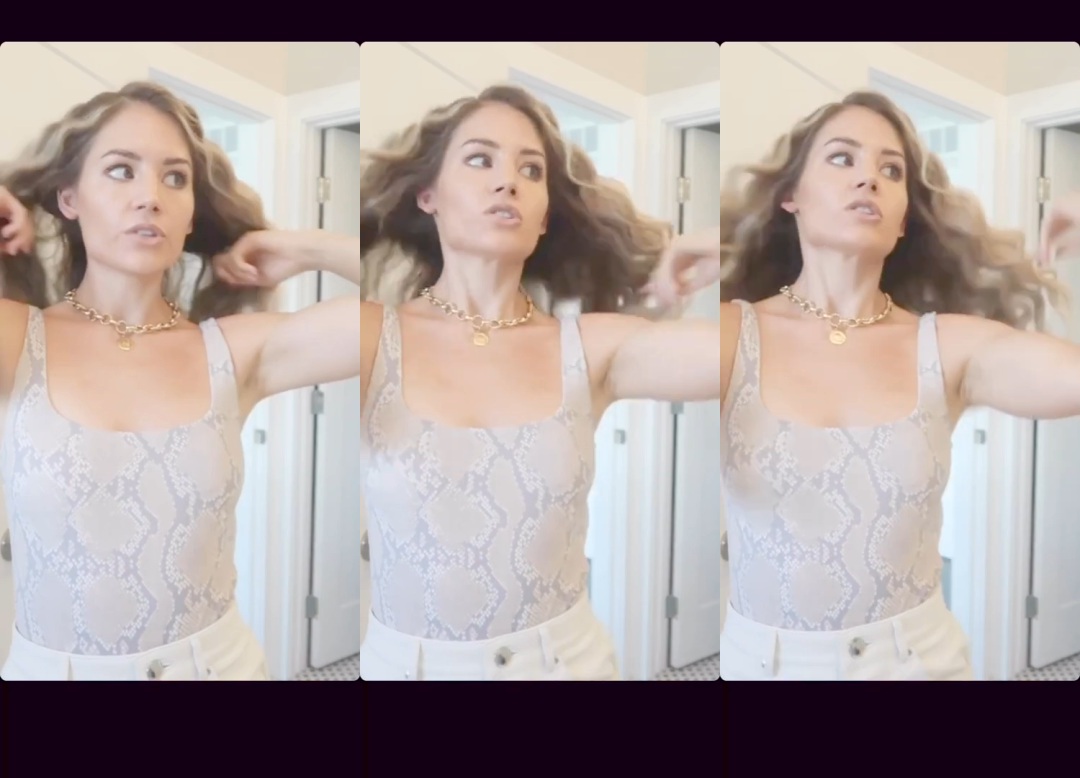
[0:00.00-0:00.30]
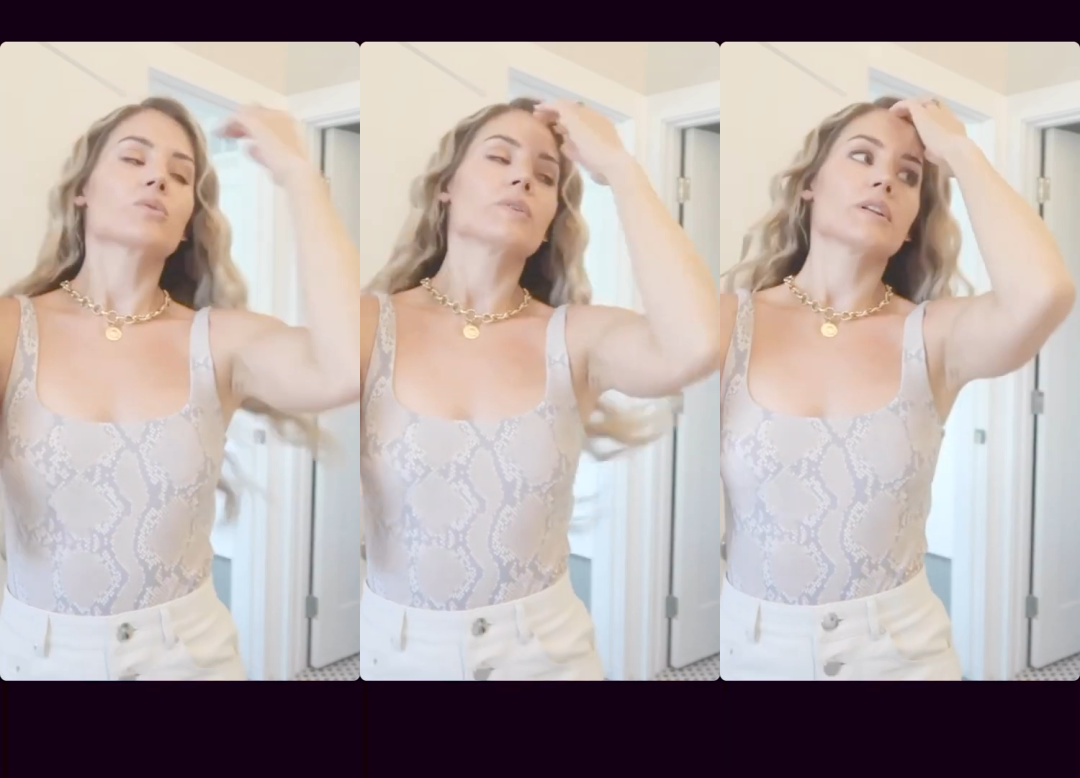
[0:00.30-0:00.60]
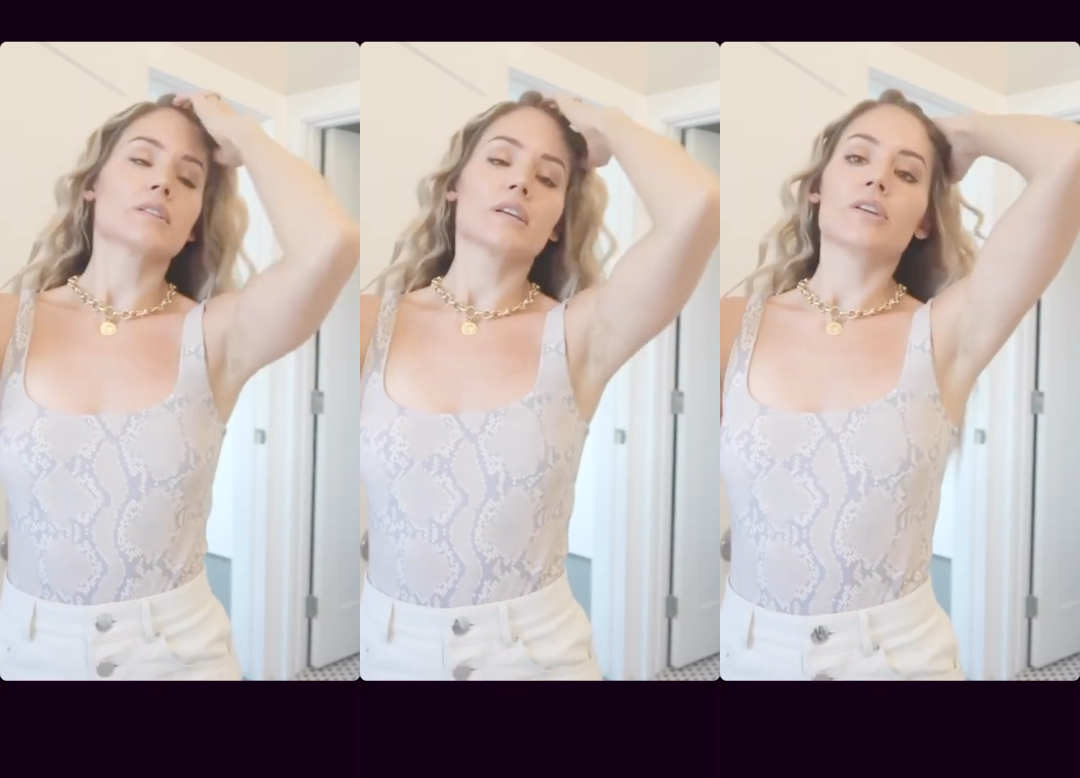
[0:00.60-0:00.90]
you're just
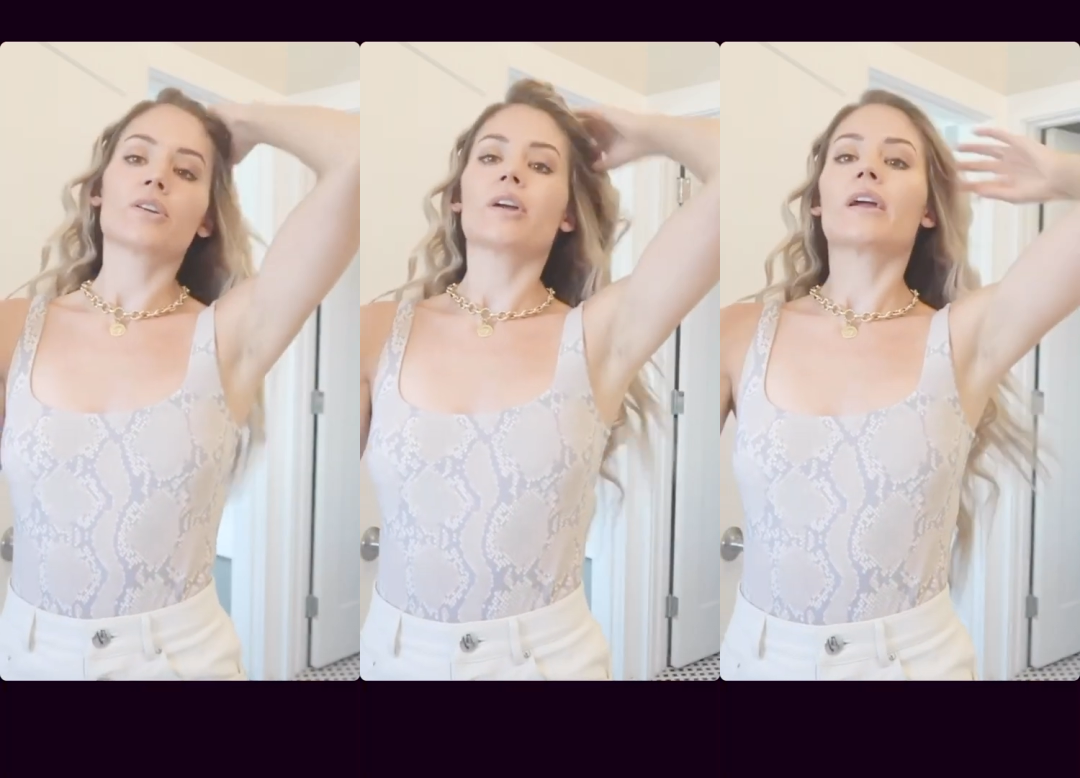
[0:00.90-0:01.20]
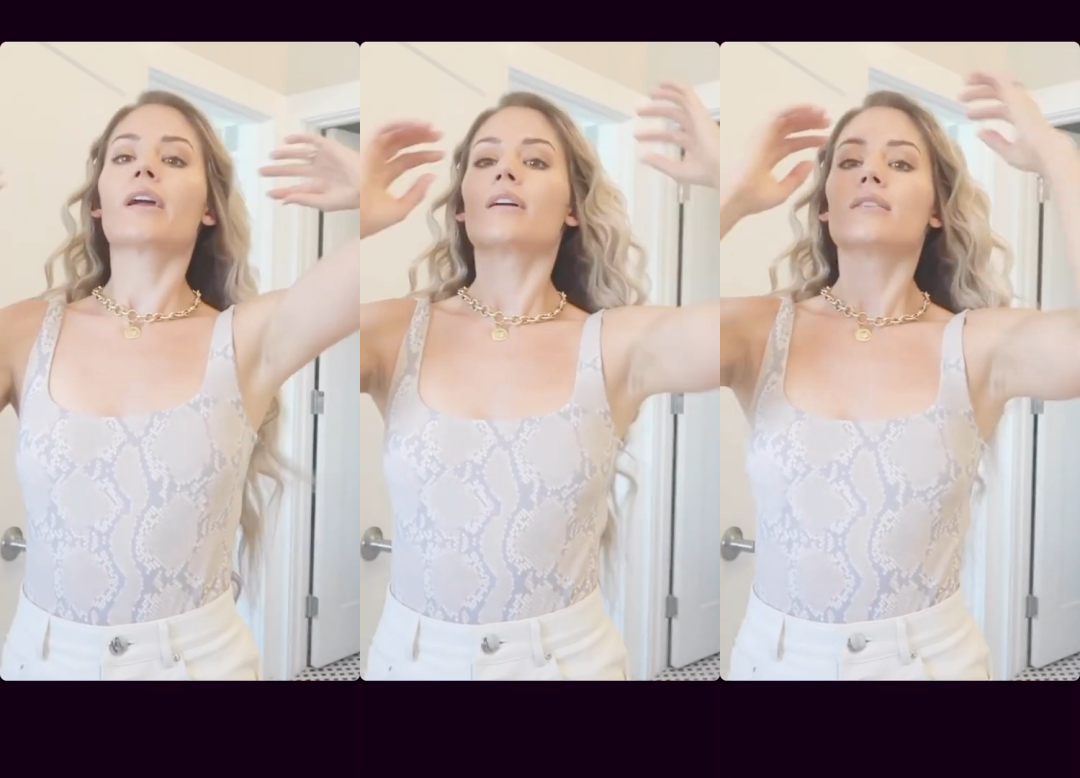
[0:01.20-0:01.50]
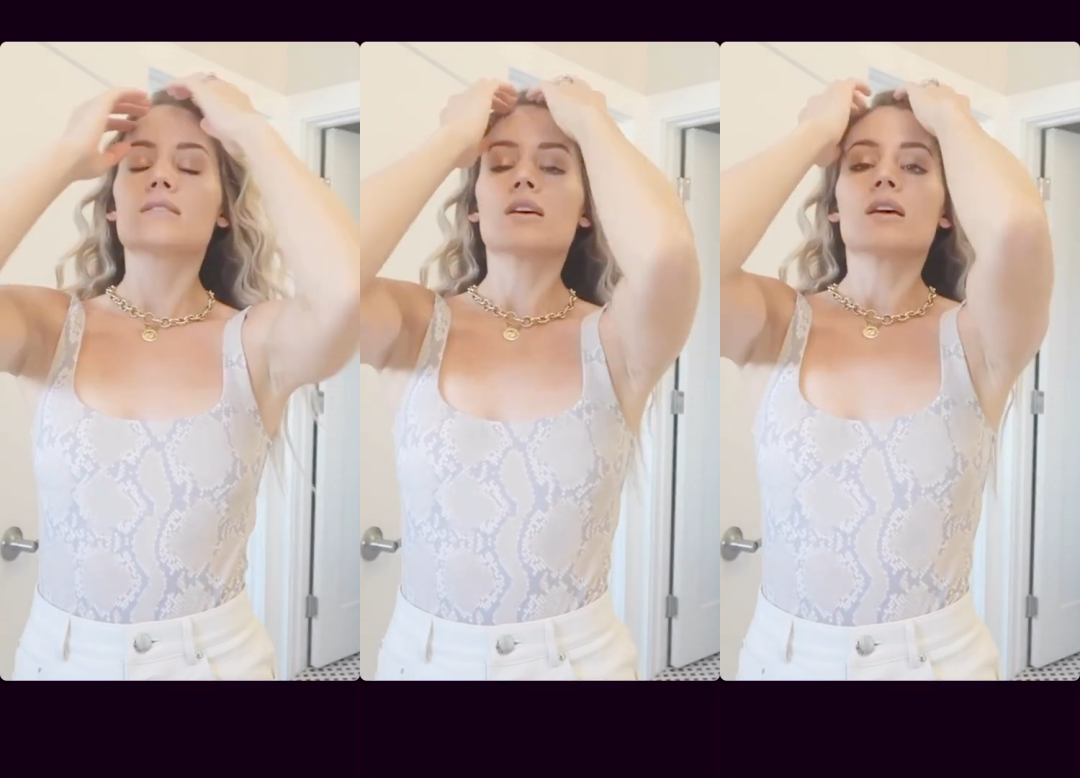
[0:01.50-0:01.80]
going to take your
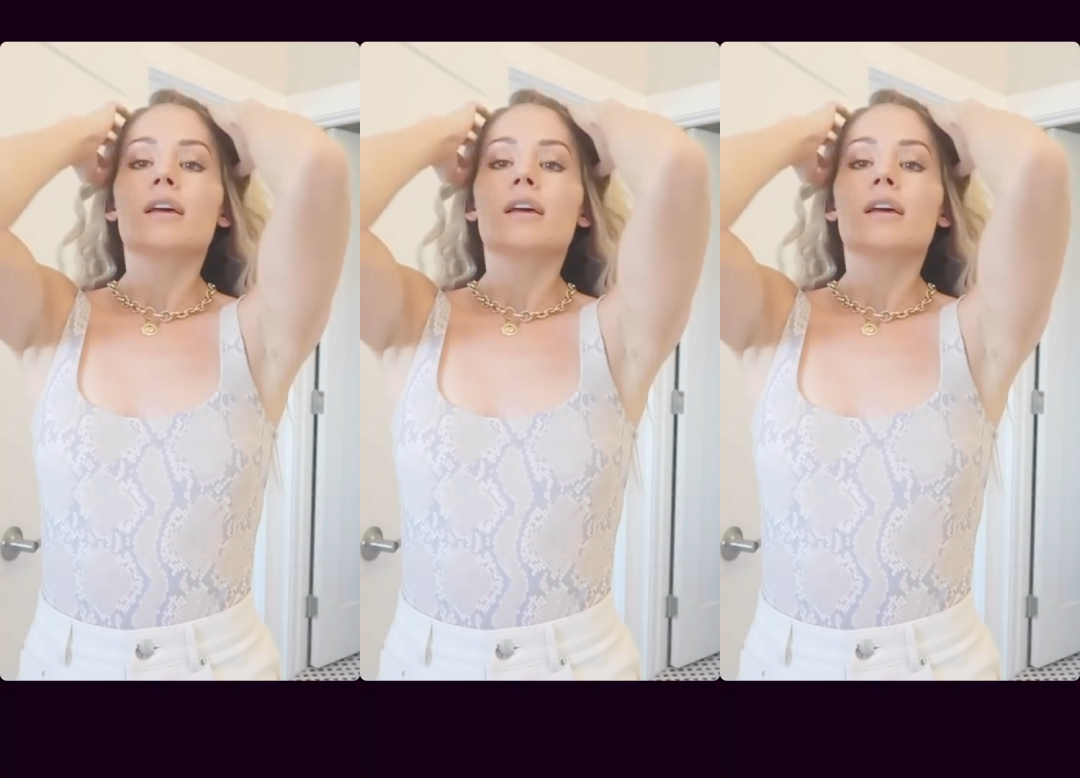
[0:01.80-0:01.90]
hands